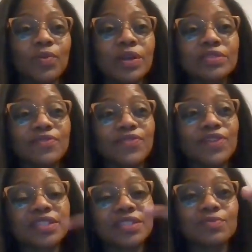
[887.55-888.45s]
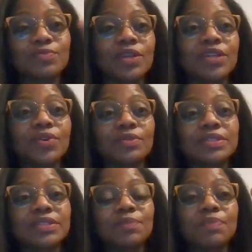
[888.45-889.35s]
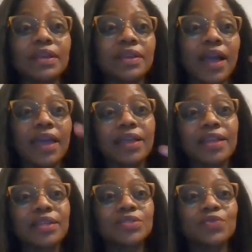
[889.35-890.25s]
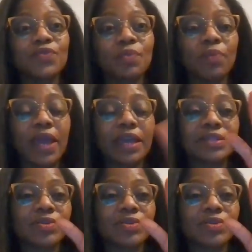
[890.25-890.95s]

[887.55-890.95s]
one to function, one to go to sleep at night, and then 2 for pain.